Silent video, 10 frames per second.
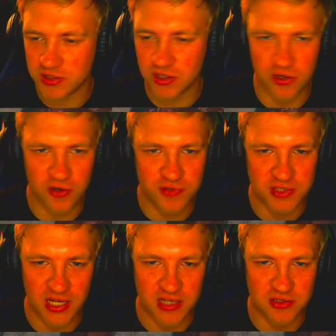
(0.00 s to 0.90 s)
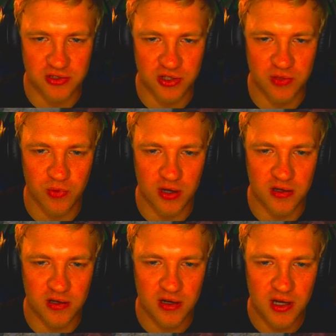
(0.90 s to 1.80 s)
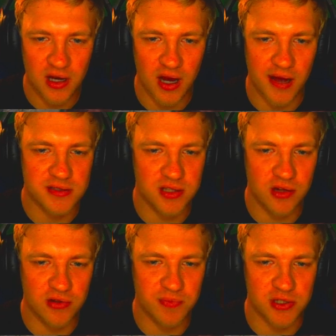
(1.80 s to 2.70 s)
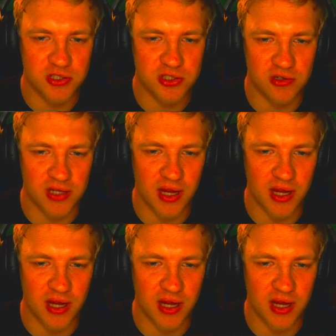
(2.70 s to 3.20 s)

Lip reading: going to overtake the dirty water, slowly but surely.